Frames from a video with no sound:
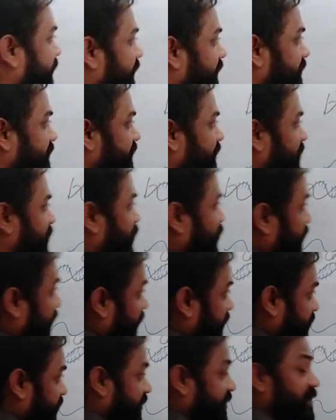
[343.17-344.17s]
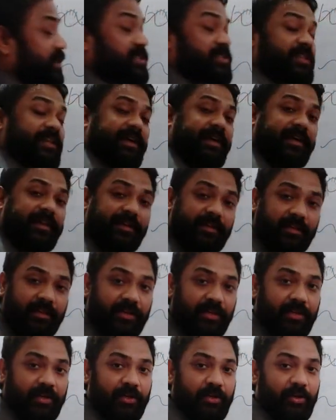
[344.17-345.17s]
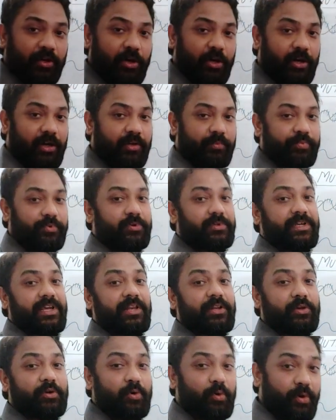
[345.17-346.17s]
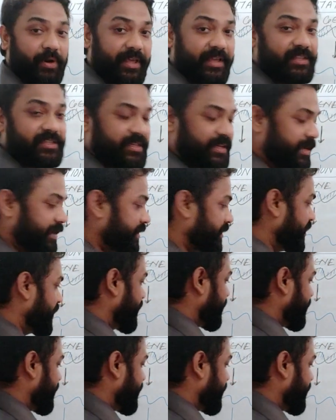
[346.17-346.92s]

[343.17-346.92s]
is a structural gene or protein coding gene,